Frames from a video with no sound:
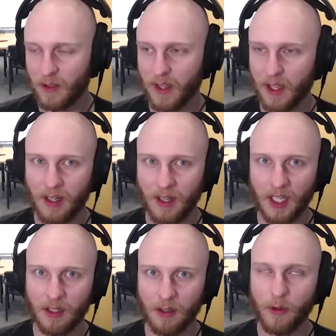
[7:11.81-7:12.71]
to that
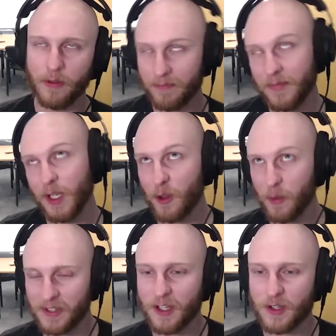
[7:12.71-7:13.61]
or the
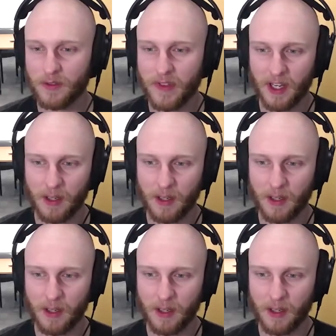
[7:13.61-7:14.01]
potential of that